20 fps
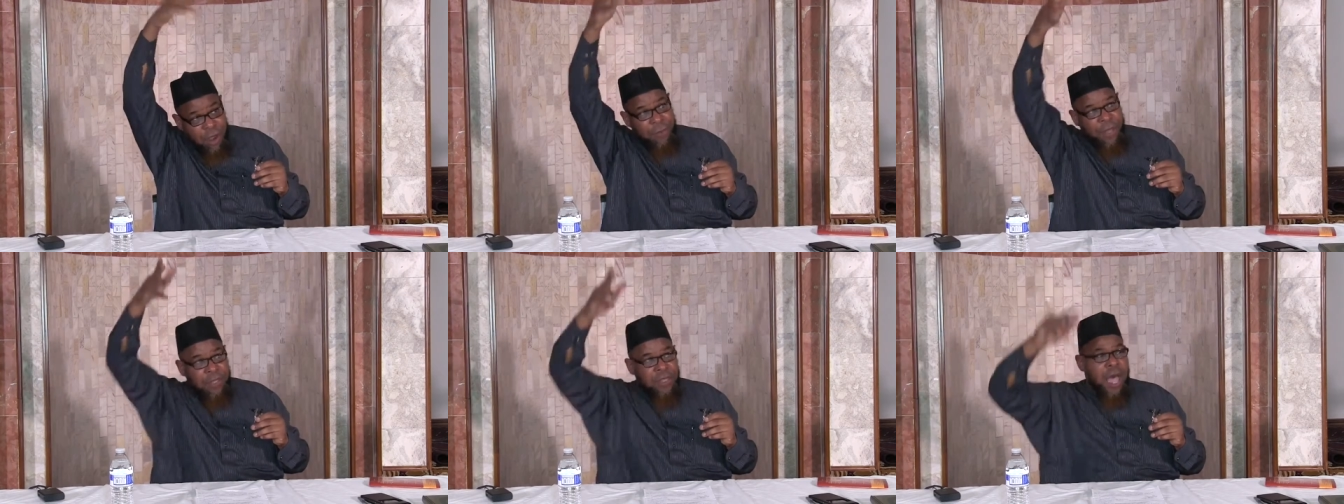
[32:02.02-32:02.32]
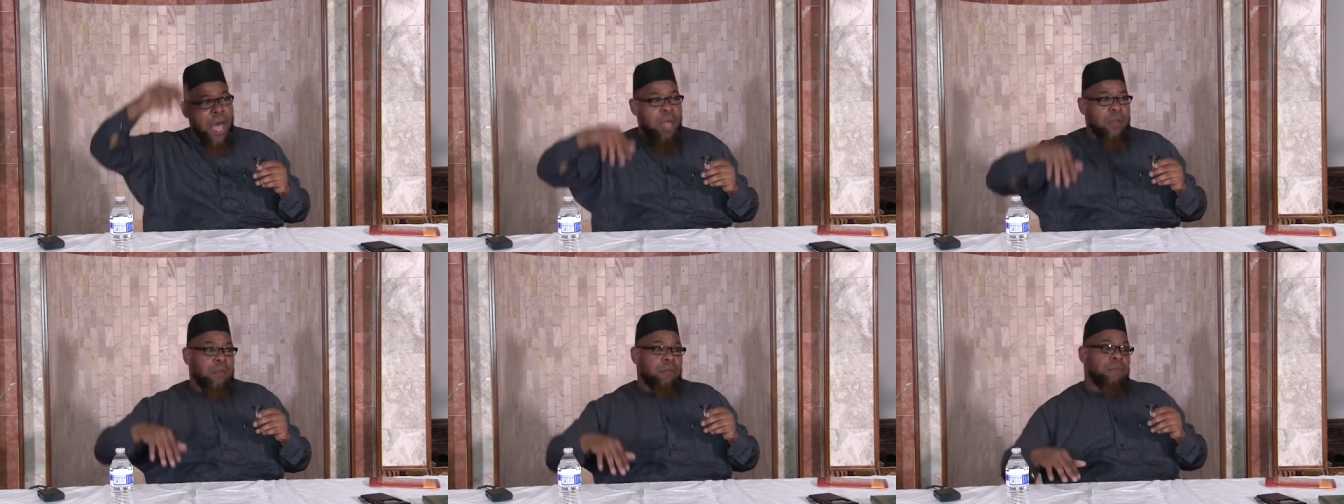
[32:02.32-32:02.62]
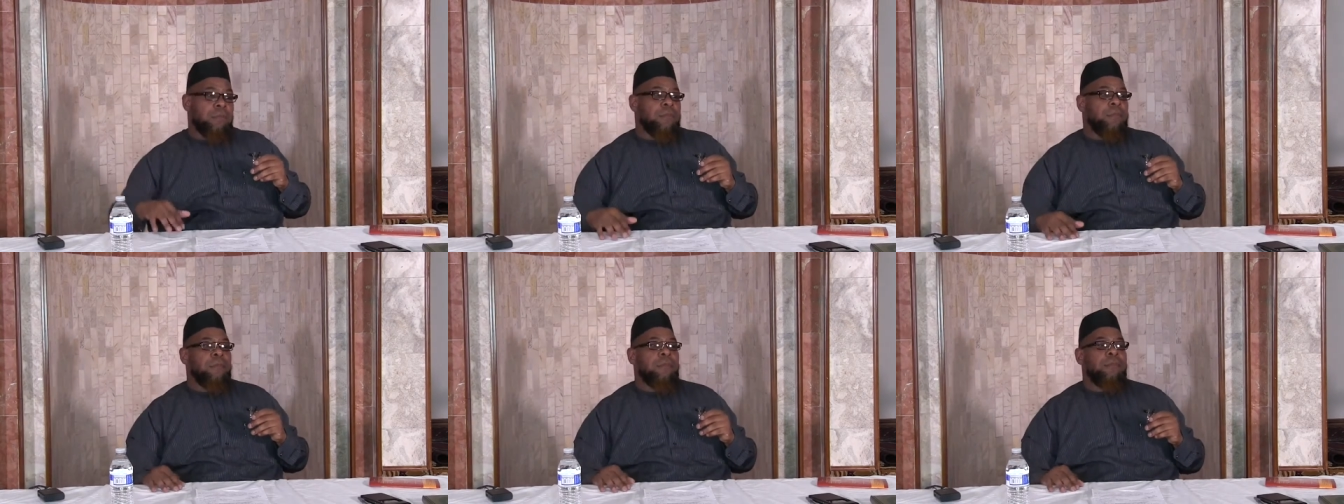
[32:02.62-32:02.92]
in Ramadan.
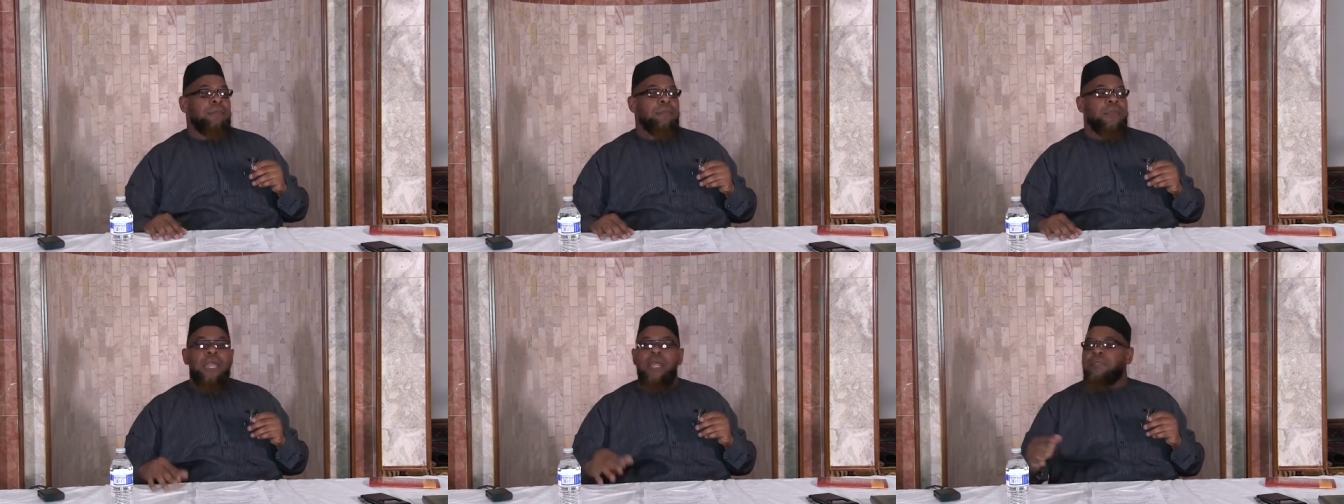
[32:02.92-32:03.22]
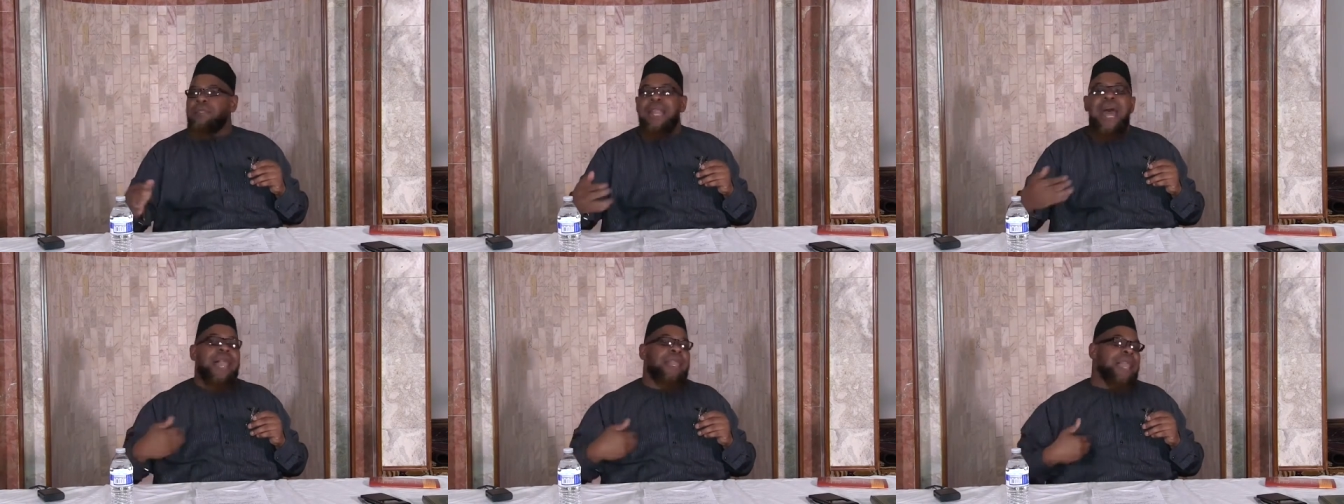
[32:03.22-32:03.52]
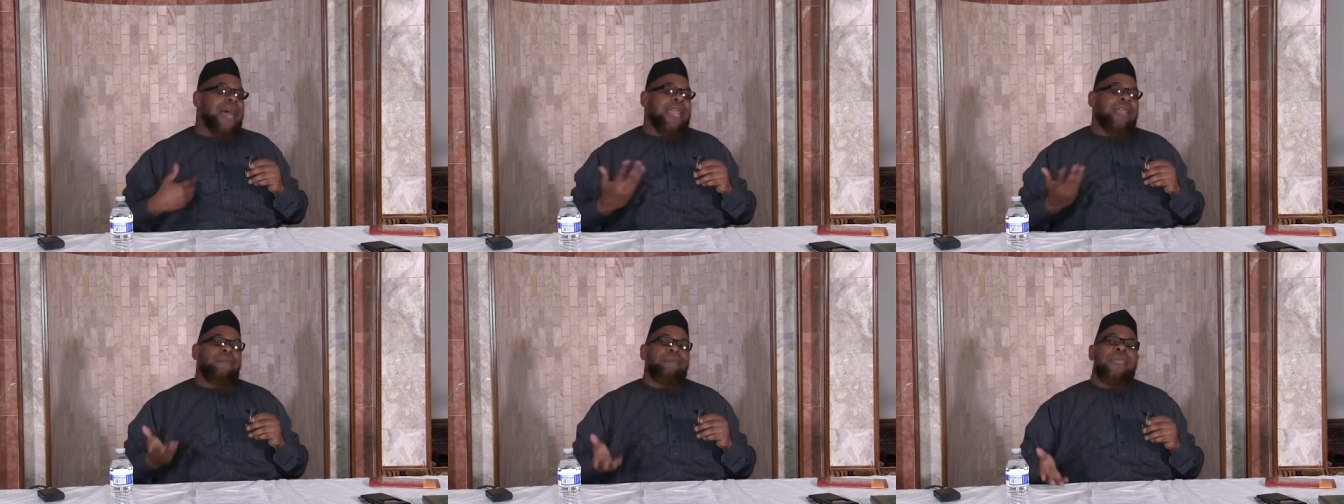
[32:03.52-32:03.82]
He's
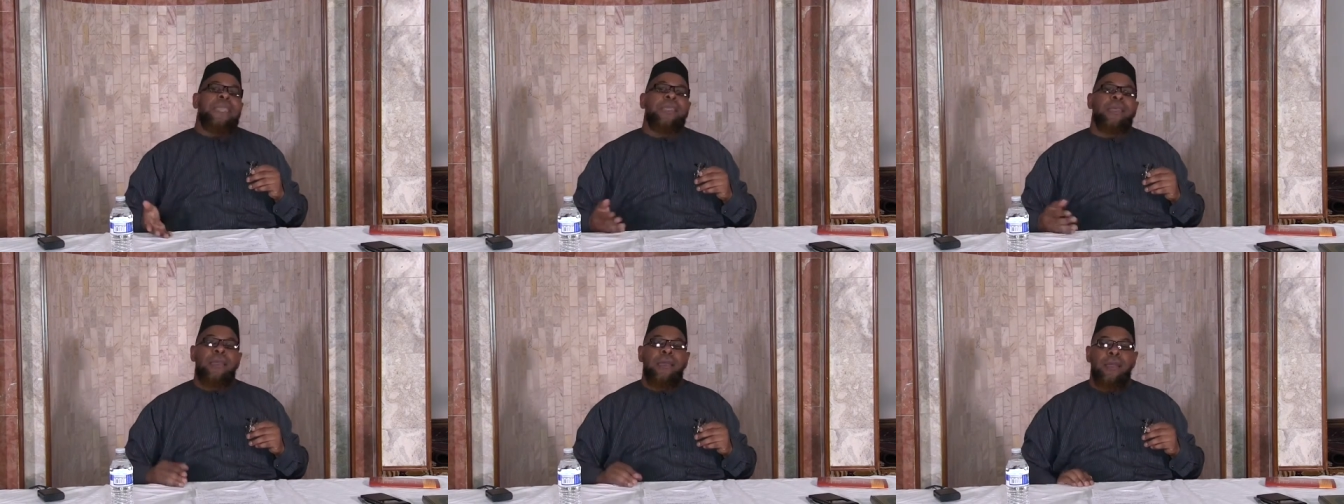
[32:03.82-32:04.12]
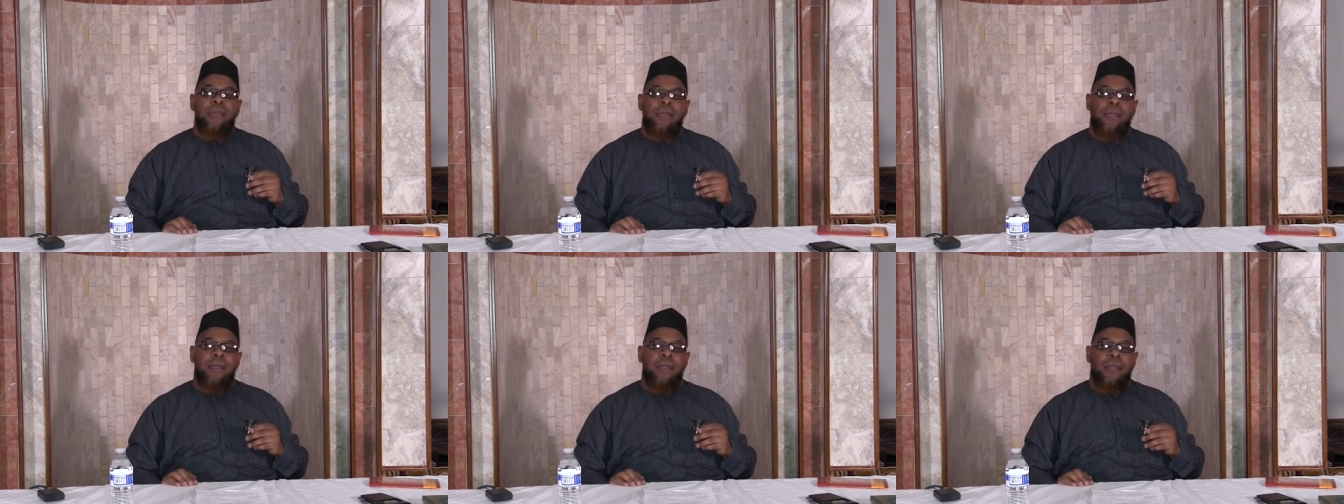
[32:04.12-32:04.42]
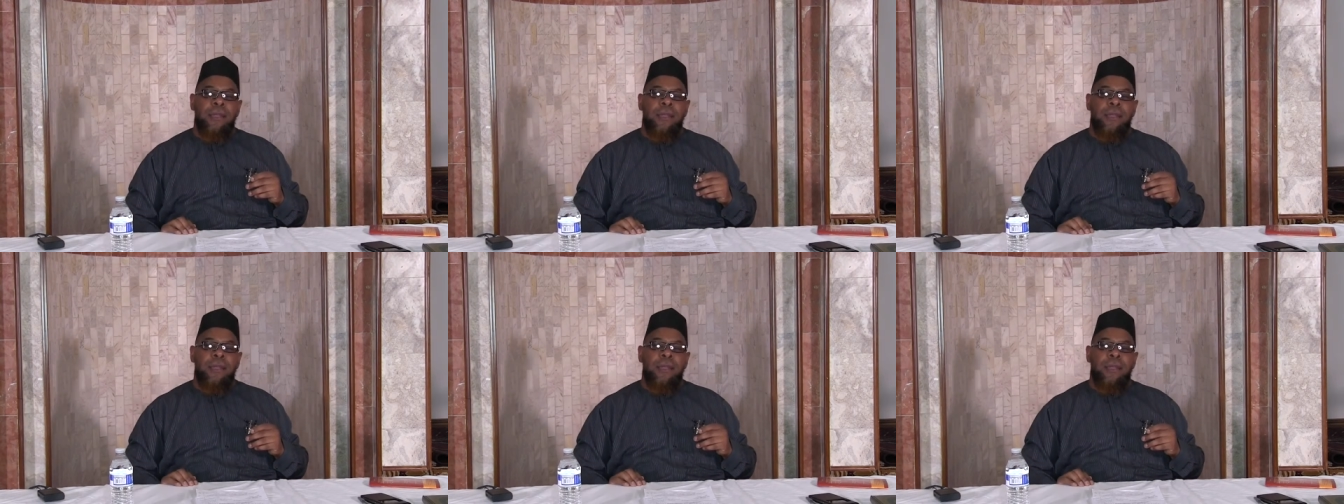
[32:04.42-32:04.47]
not like me.